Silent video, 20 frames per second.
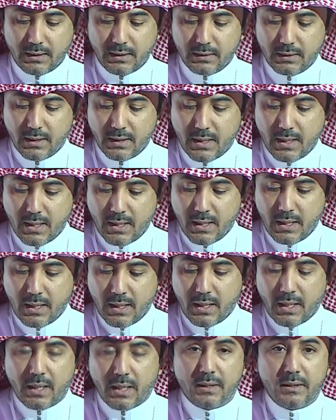And this
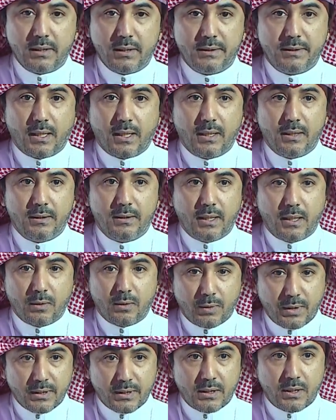ILDL, or
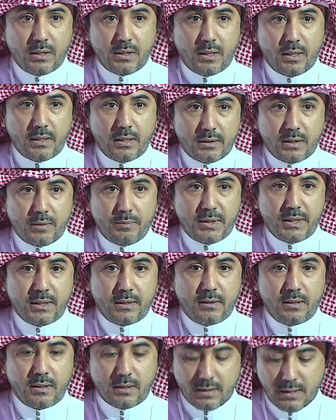intermediate
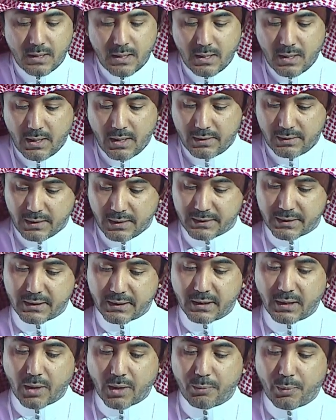density
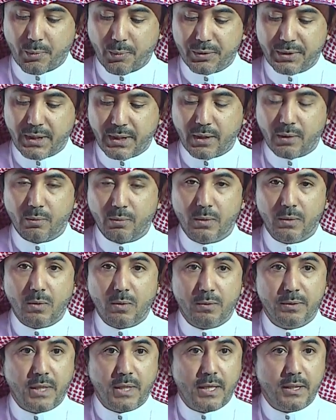lipoprotein, will go directly to the
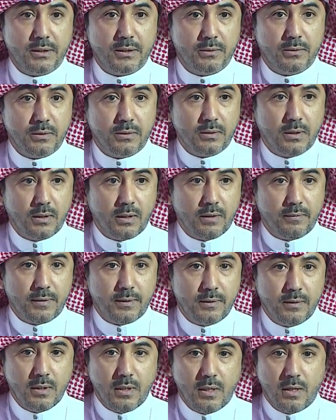liver,
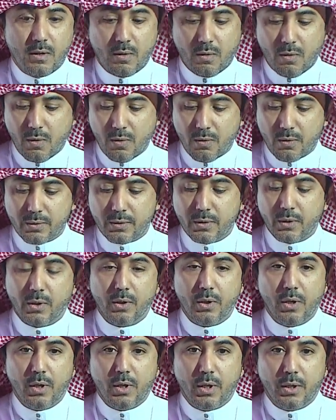or
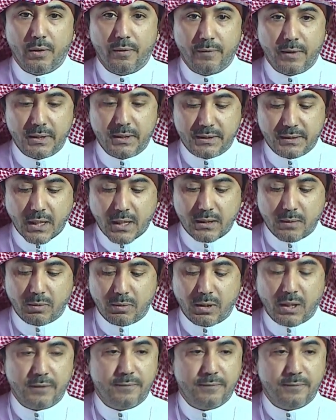is catabolized further